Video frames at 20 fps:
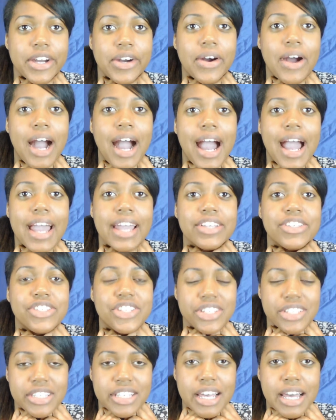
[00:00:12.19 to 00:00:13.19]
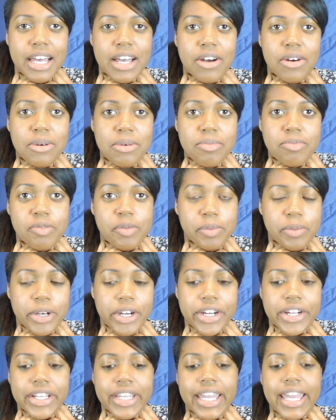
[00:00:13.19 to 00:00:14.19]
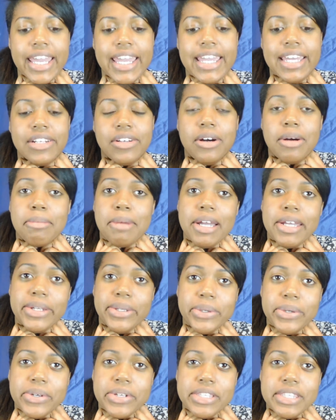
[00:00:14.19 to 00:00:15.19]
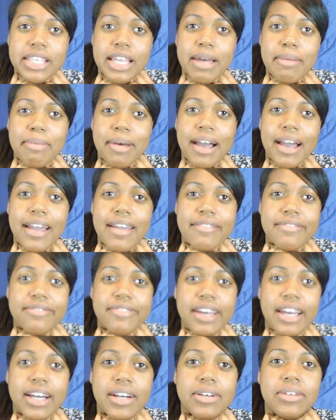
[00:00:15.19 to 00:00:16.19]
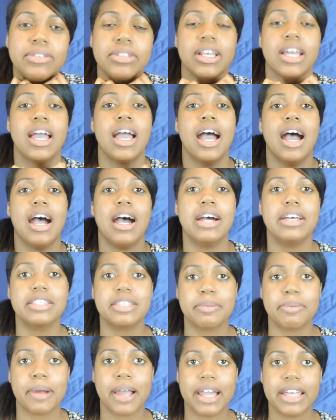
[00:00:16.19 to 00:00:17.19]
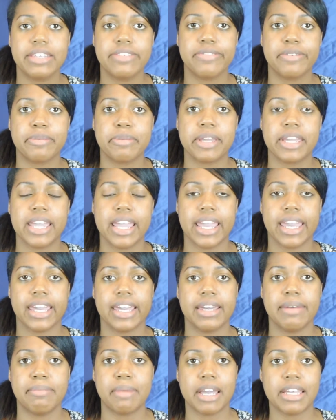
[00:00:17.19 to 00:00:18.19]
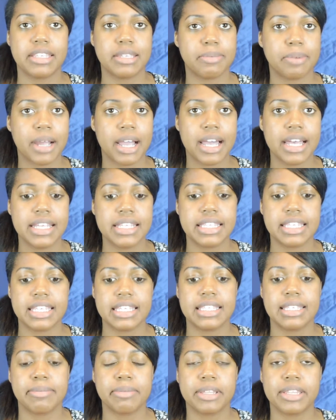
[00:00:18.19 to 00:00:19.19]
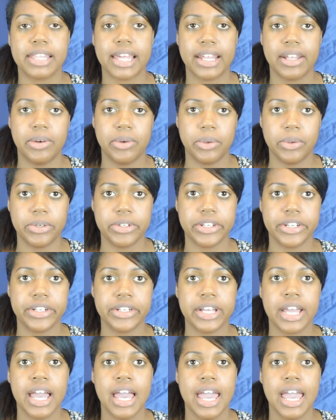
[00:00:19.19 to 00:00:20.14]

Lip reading: I just got home from work and on my doorstep I found a surprise for me, and my surprise is something that I ordered,